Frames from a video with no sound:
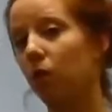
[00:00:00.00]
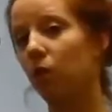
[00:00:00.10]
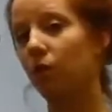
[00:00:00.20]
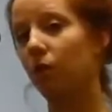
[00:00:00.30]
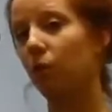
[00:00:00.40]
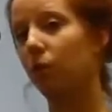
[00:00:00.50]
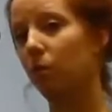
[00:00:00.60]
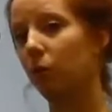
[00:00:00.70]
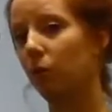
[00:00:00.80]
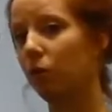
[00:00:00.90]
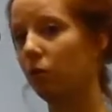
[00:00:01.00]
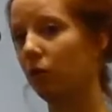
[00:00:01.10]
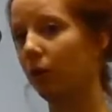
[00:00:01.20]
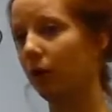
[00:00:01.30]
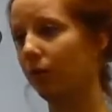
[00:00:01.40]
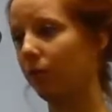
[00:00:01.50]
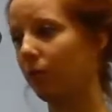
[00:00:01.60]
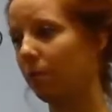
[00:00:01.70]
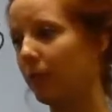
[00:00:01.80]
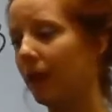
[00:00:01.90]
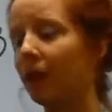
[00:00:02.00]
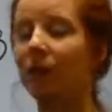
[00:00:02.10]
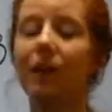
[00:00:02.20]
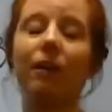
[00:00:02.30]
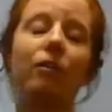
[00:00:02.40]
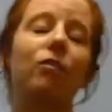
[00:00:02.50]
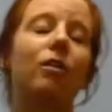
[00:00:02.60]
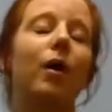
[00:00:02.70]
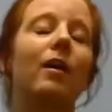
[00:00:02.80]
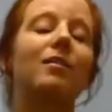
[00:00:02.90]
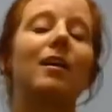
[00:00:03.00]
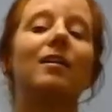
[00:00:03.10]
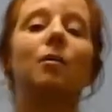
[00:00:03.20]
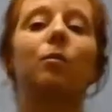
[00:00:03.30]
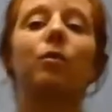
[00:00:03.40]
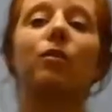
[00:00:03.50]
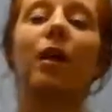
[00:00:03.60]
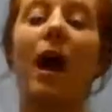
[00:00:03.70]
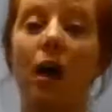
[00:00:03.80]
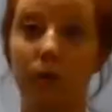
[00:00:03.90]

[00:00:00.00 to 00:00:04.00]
non-zero number to the left. Now let's show you how to take numbers out